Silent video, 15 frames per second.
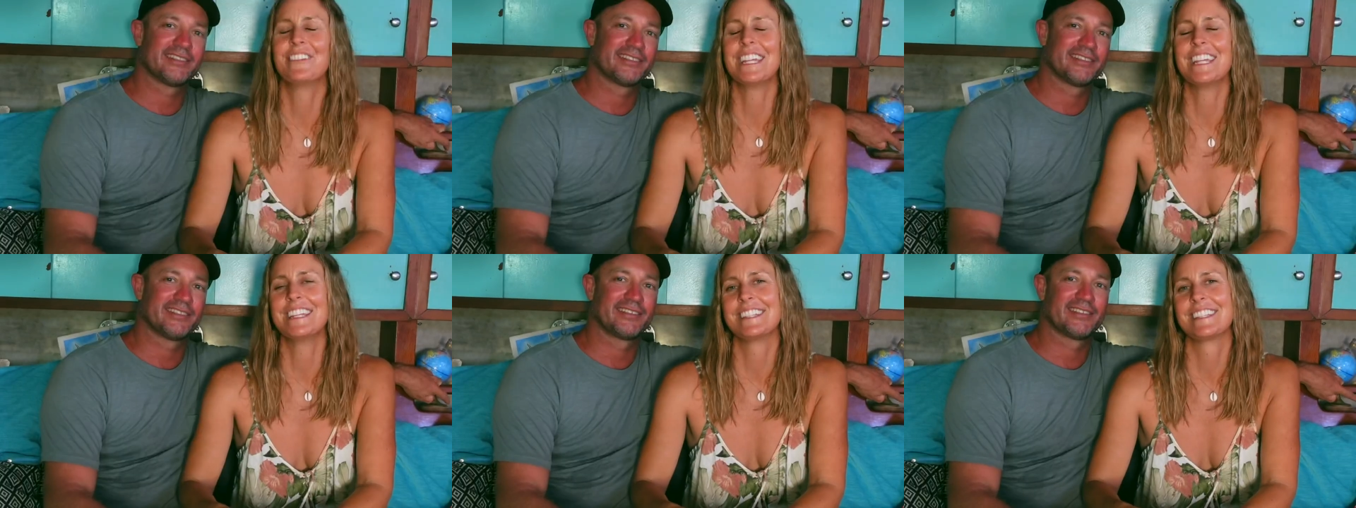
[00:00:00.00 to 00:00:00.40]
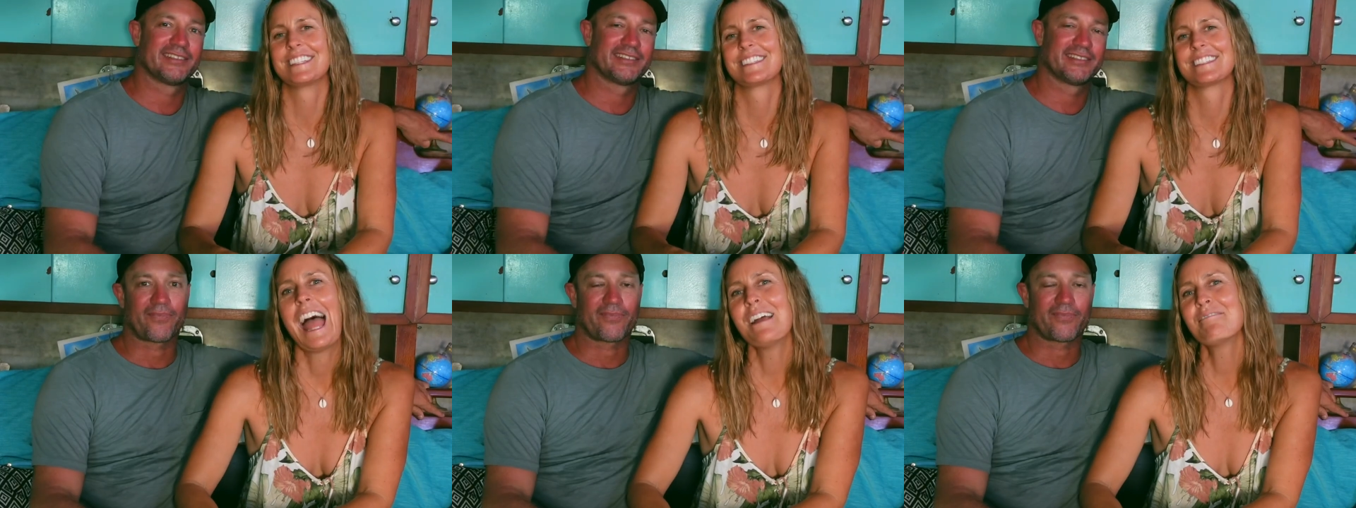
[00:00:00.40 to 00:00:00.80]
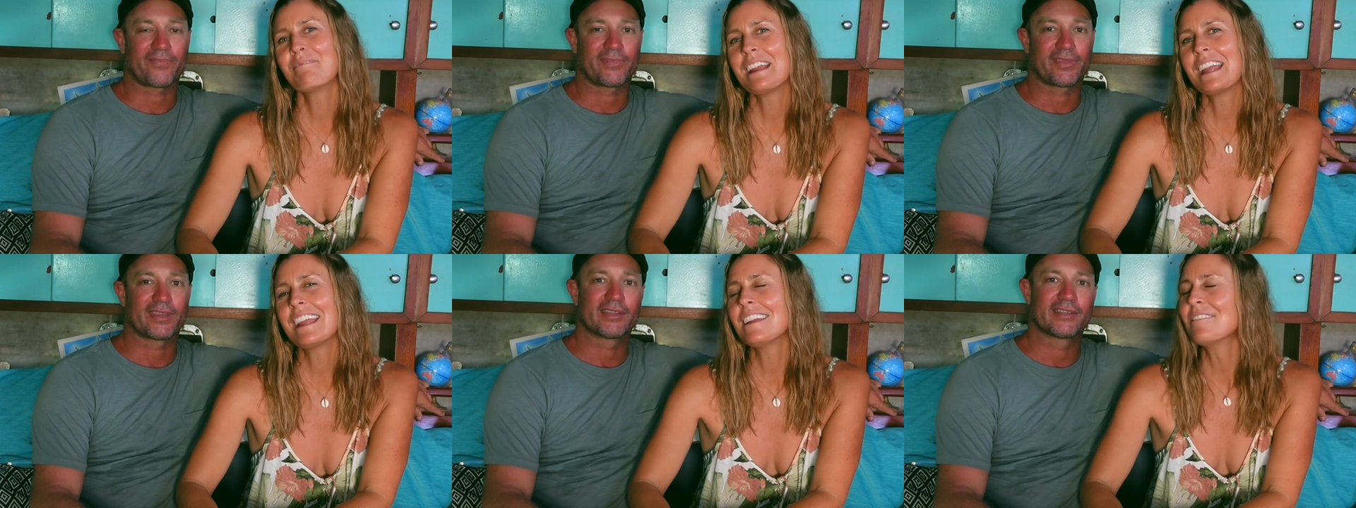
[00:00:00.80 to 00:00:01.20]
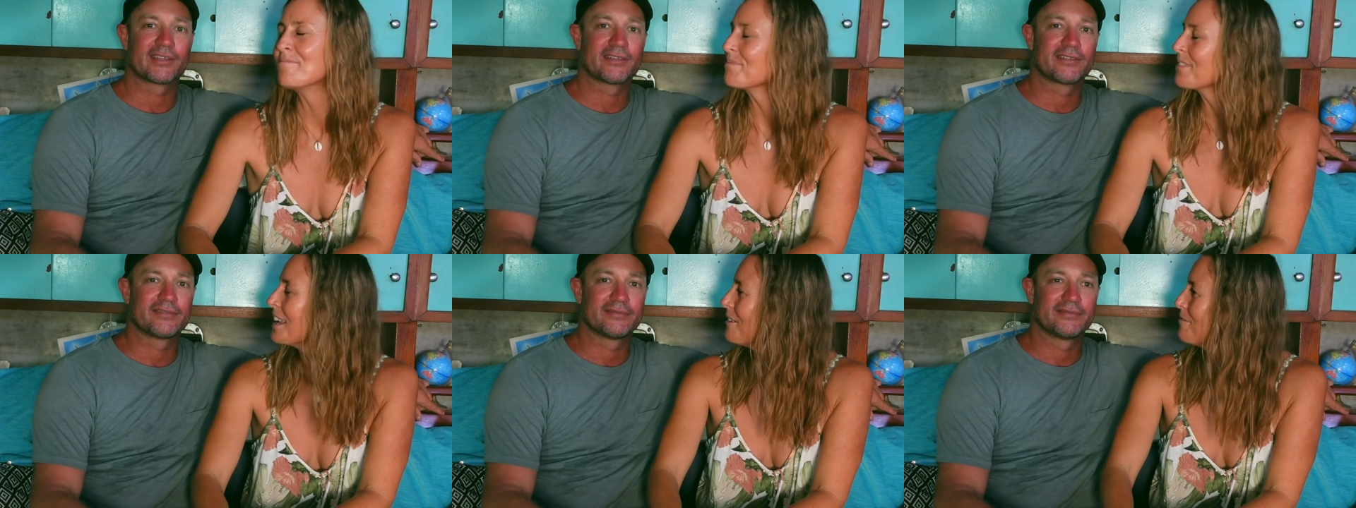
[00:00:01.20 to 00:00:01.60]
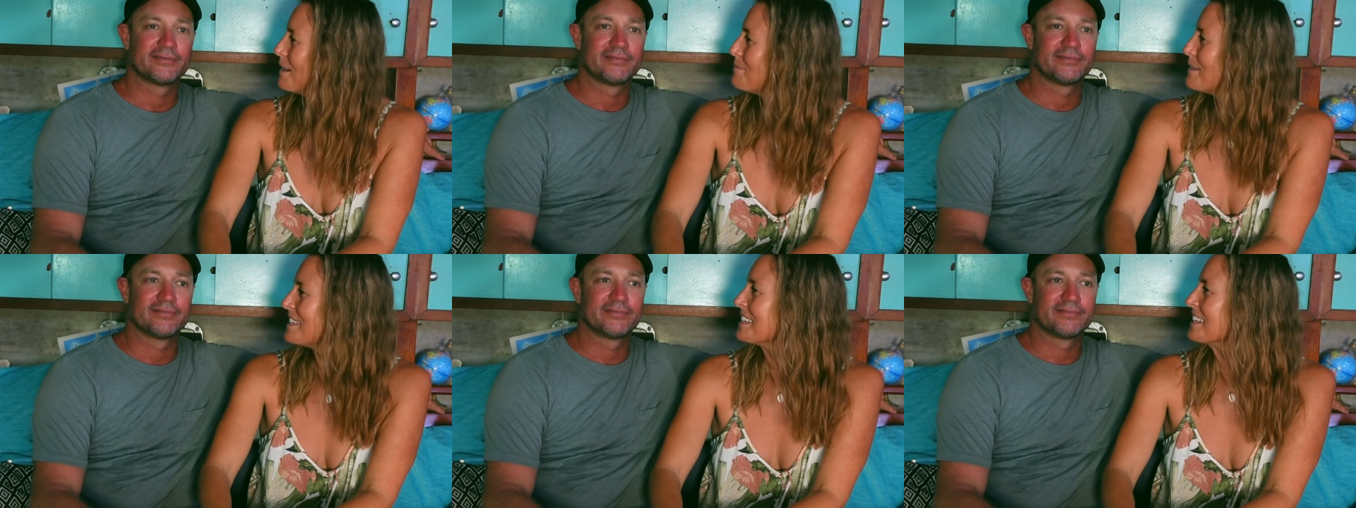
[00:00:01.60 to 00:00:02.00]
Speaker 1: years. And we we're
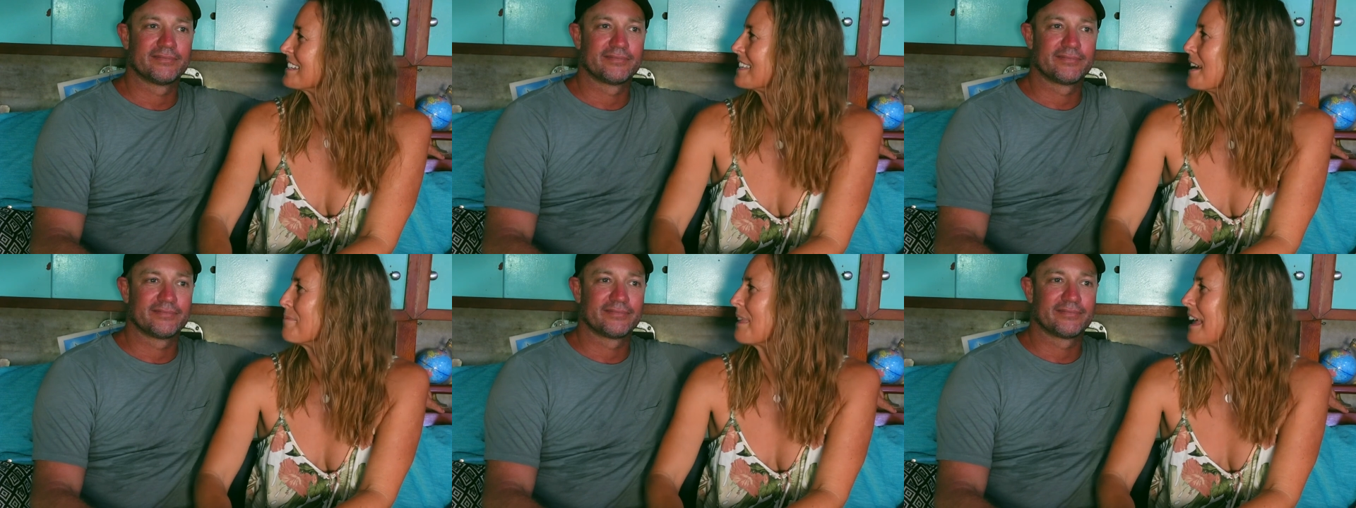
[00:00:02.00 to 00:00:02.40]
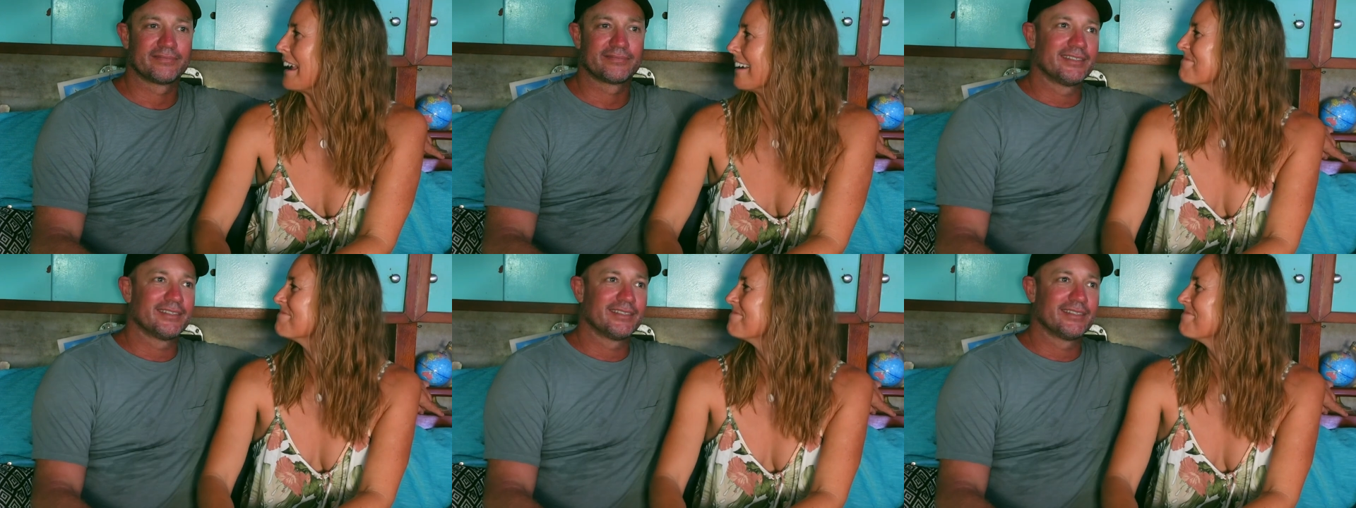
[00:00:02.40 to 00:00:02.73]
missing something.